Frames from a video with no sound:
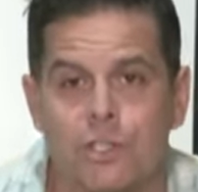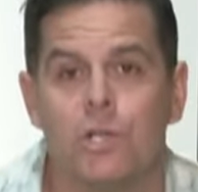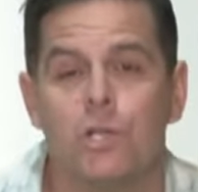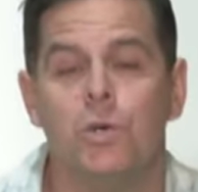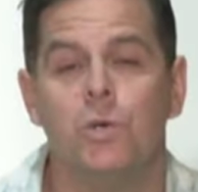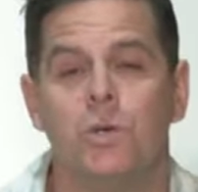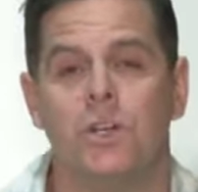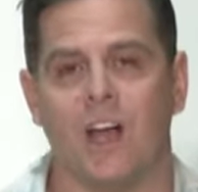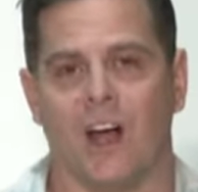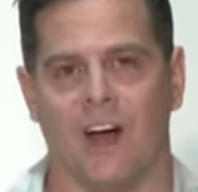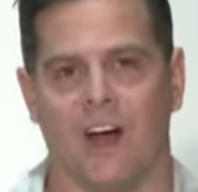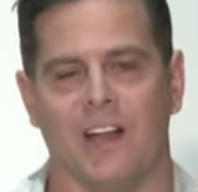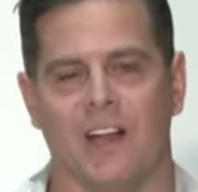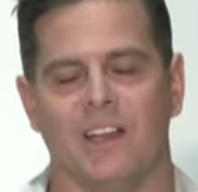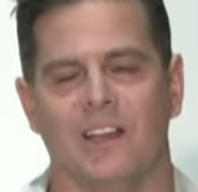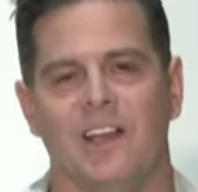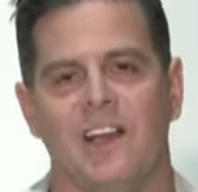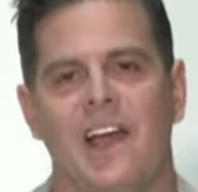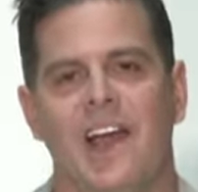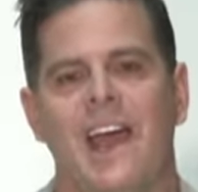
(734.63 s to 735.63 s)
to God
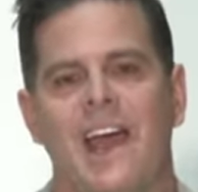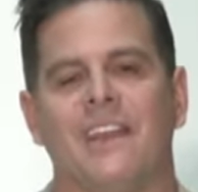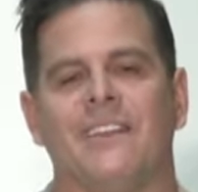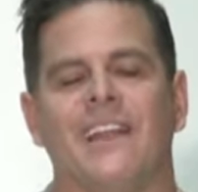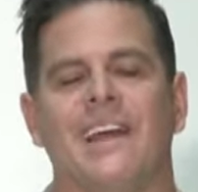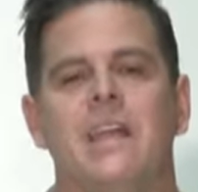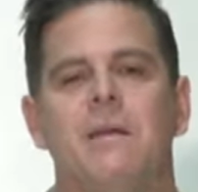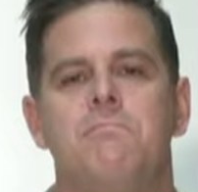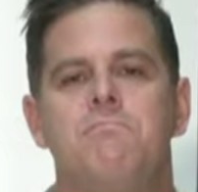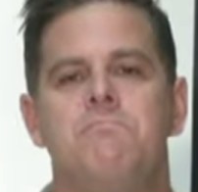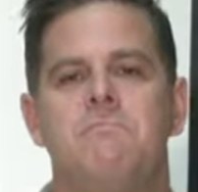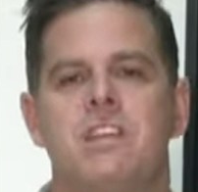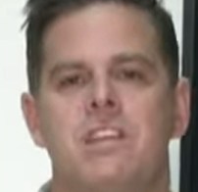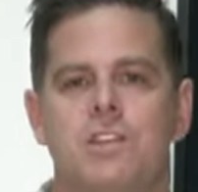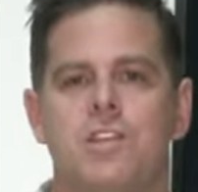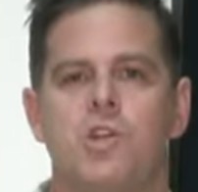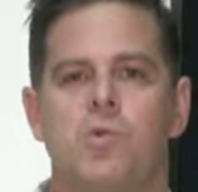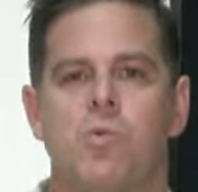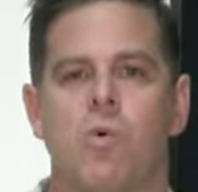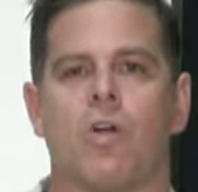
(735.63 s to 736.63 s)
and let Him meet
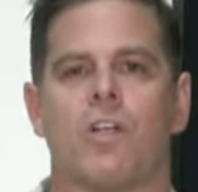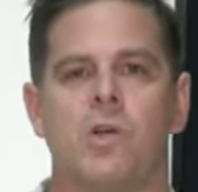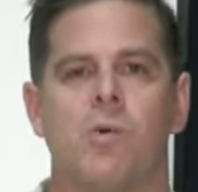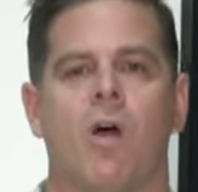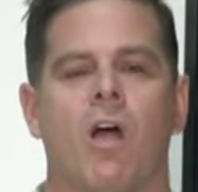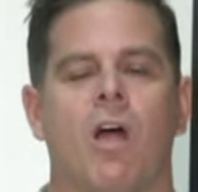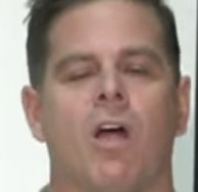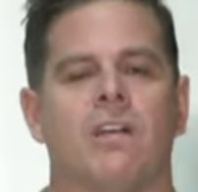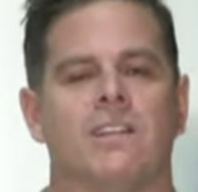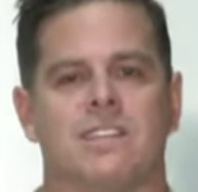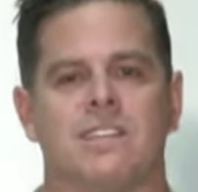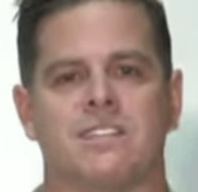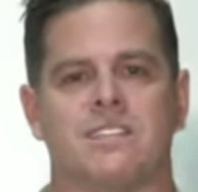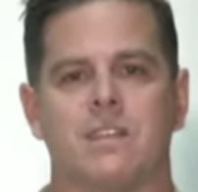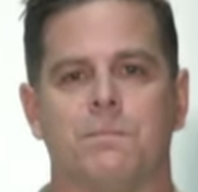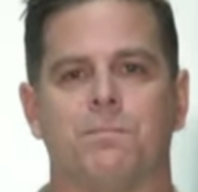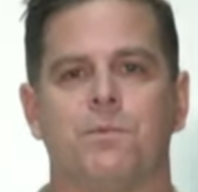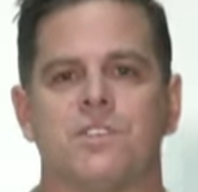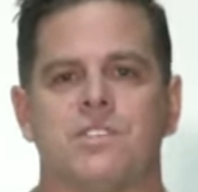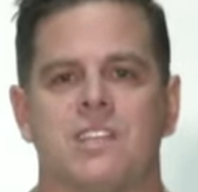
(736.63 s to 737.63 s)
you where you are. It's as
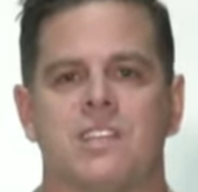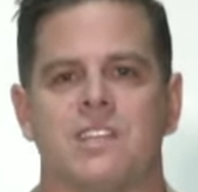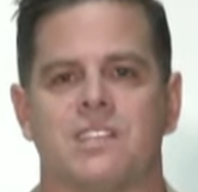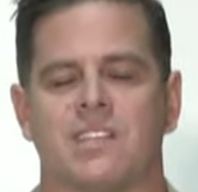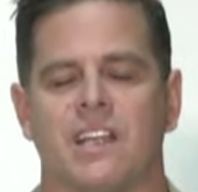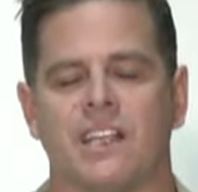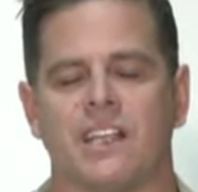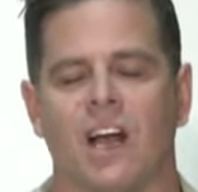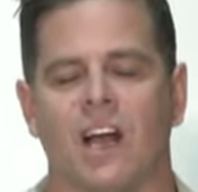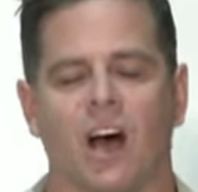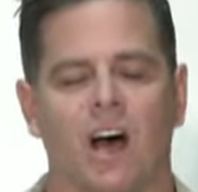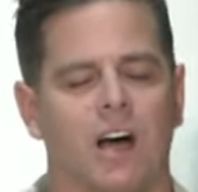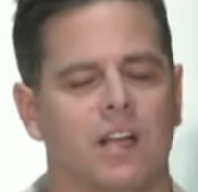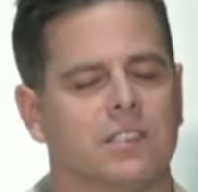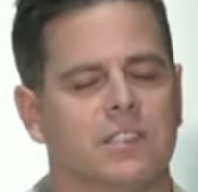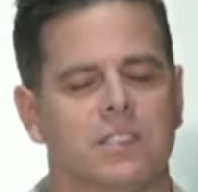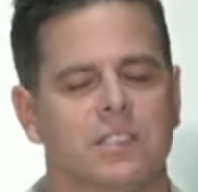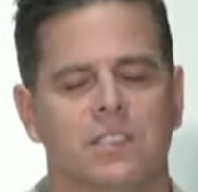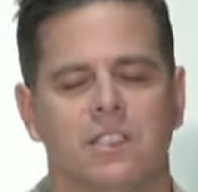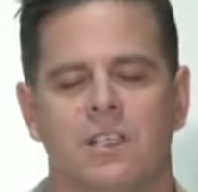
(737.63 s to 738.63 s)
simple as this, saying, God,
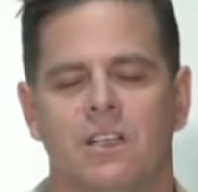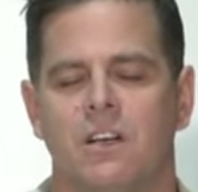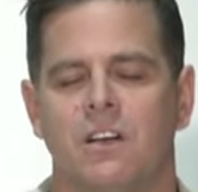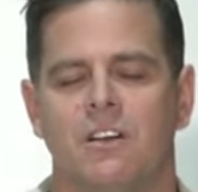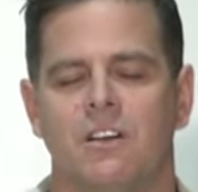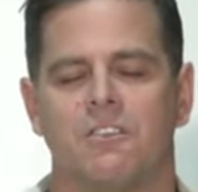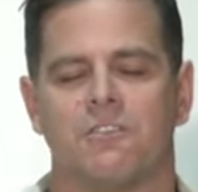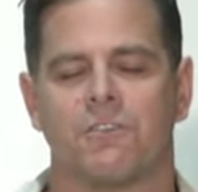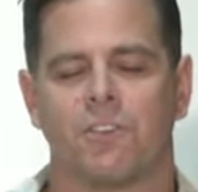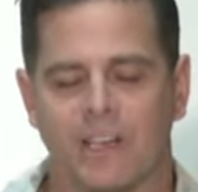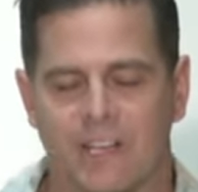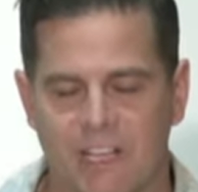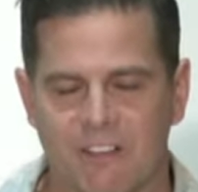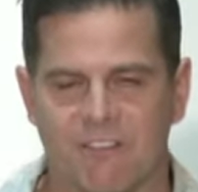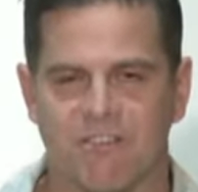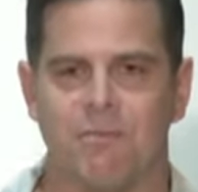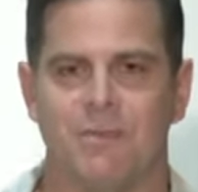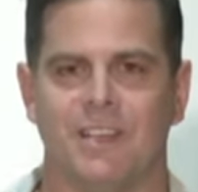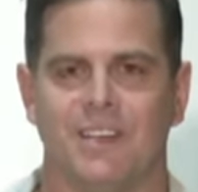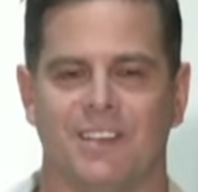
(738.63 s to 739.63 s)

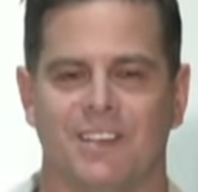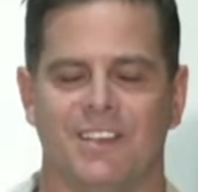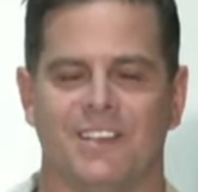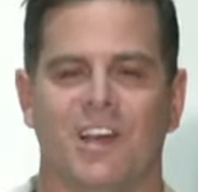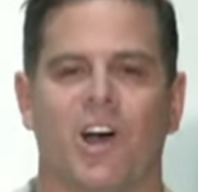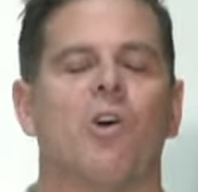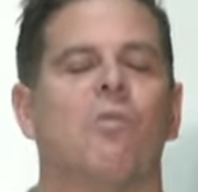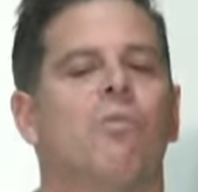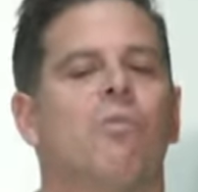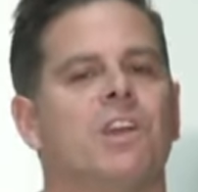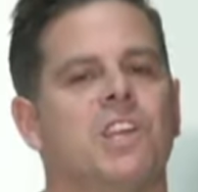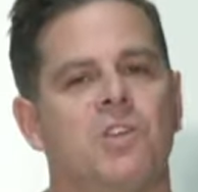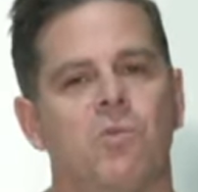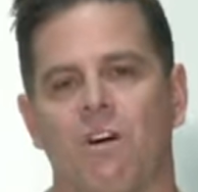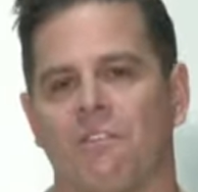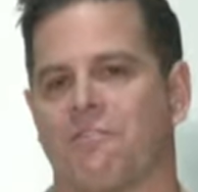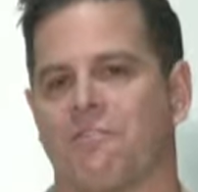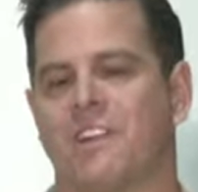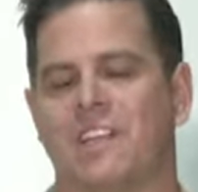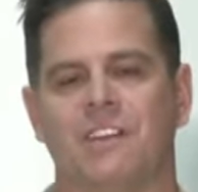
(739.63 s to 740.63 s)
forgive me. Tell Him what you
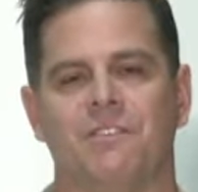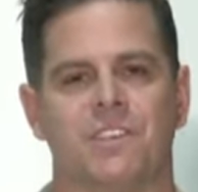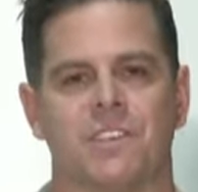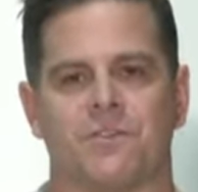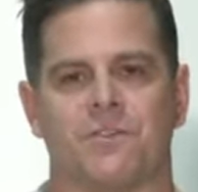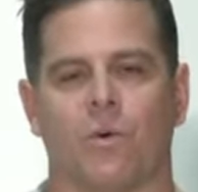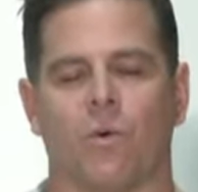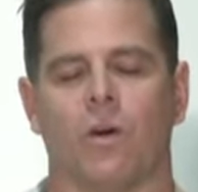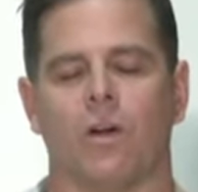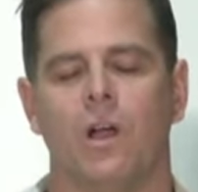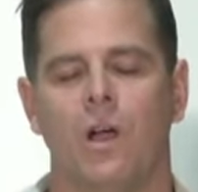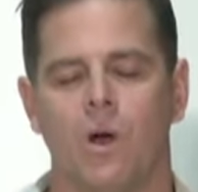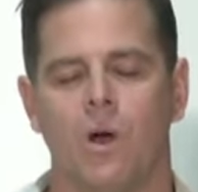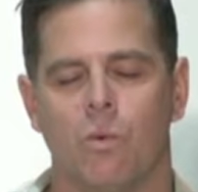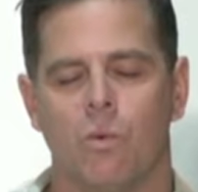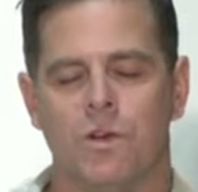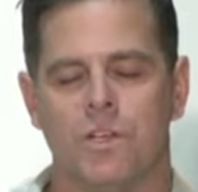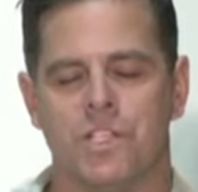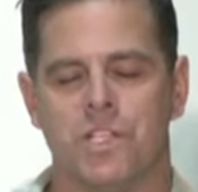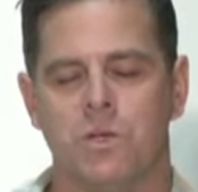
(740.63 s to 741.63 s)
want forgiveness for.
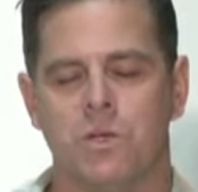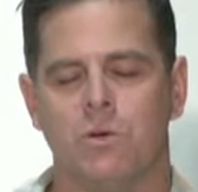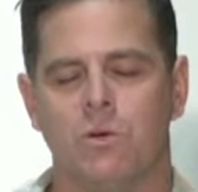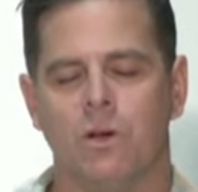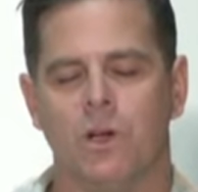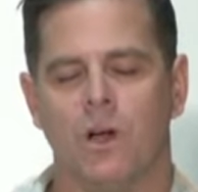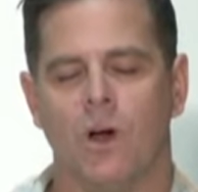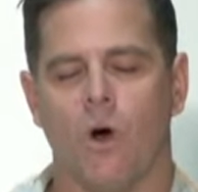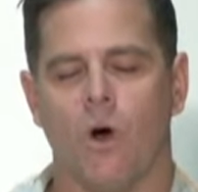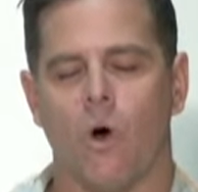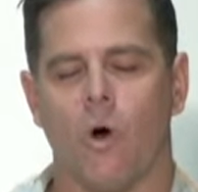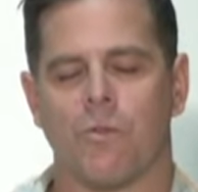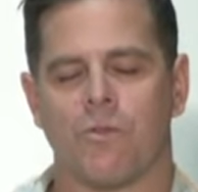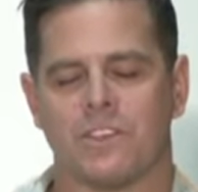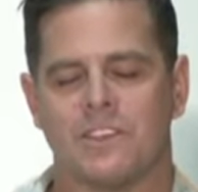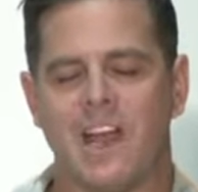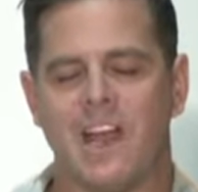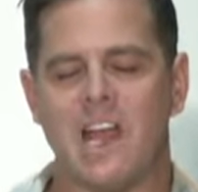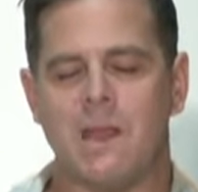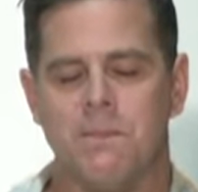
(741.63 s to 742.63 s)
Would you
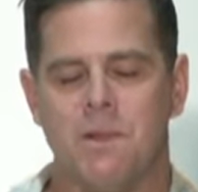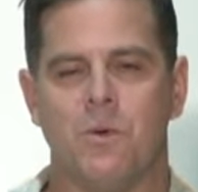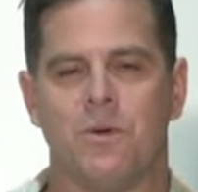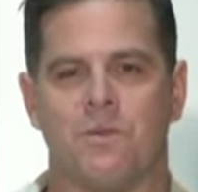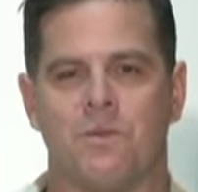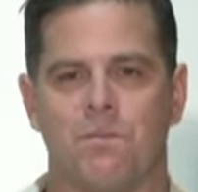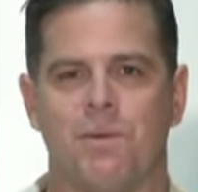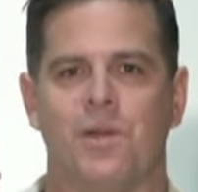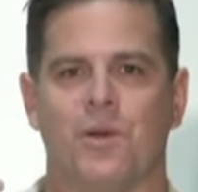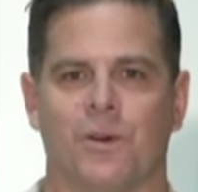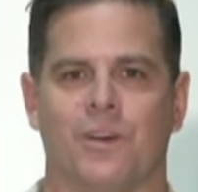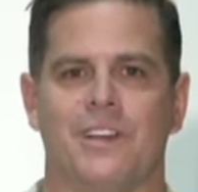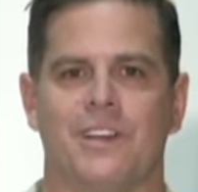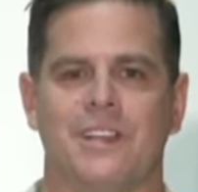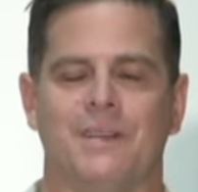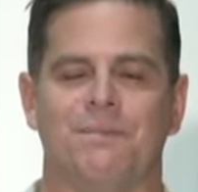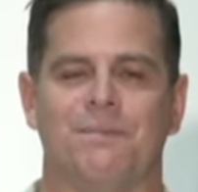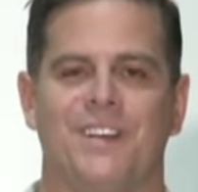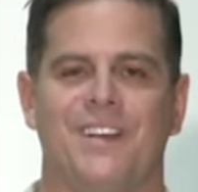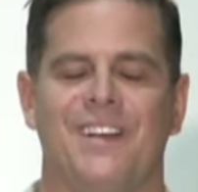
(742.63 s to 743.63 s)
overtake me with purity?